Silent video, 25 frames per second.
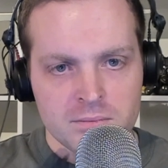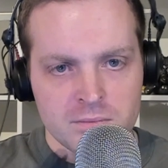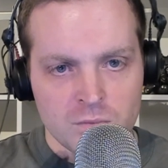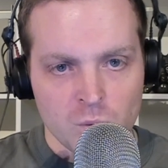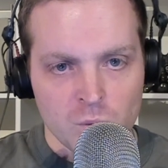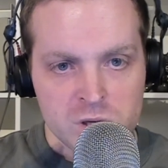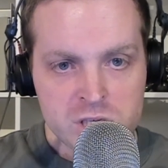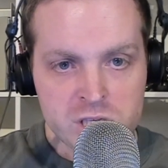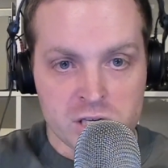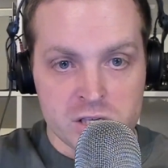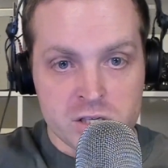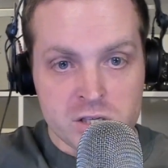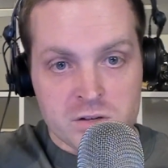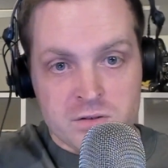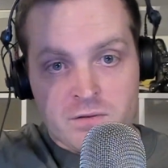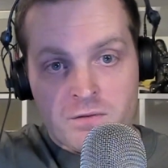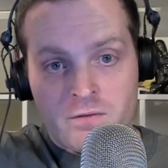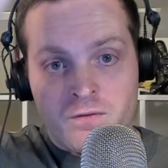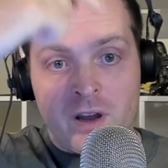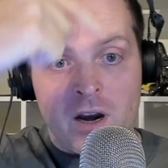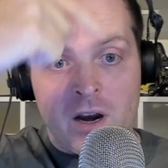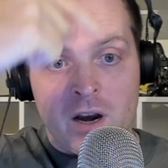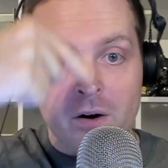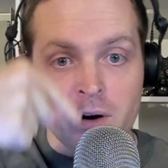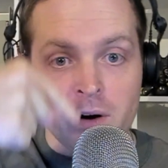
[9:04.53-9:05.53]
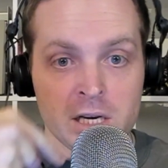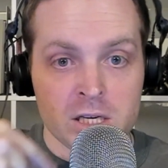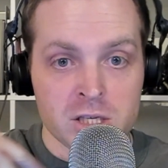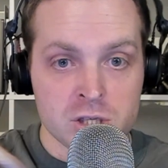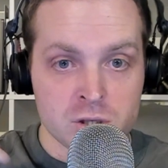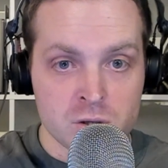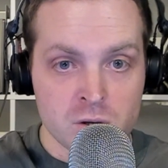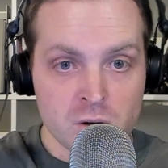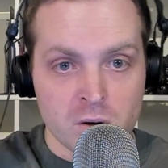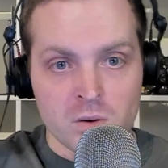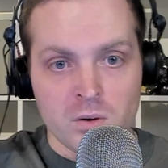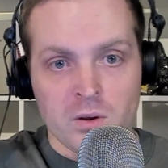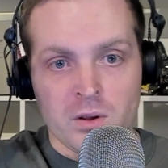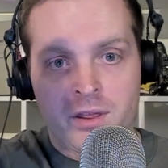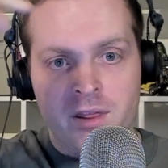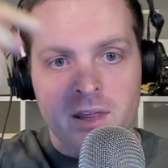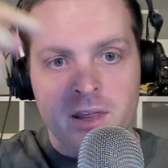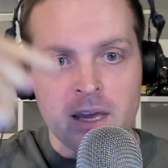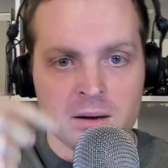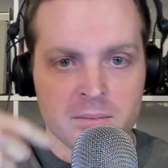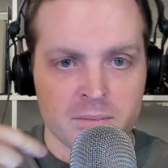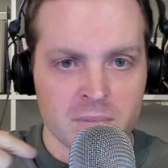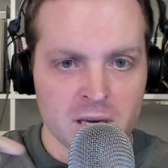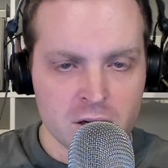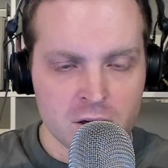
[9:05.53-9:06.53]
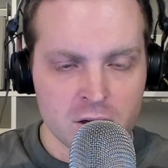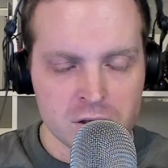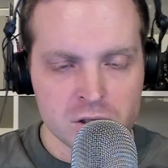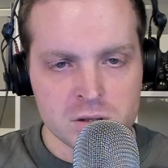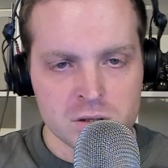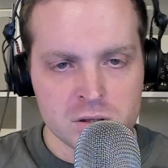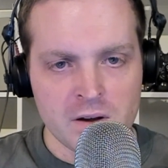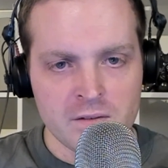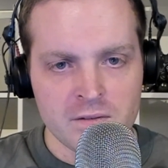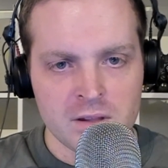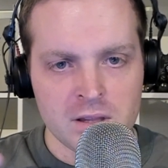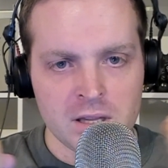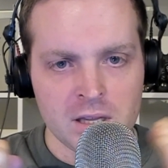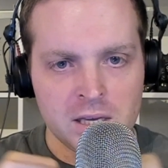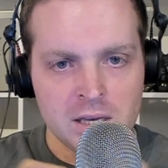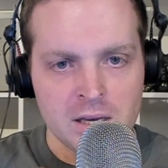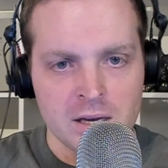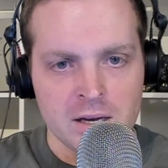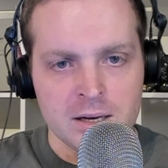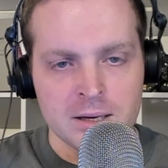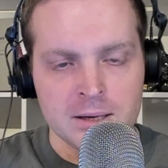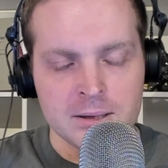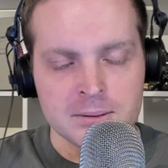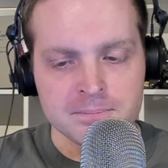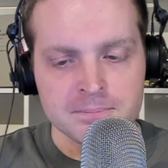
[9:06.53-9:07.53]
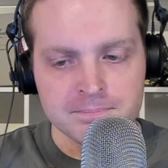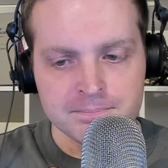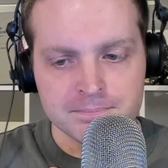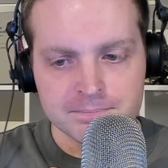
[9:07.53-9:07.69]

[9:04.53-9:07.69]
which is a very circular thing because you have the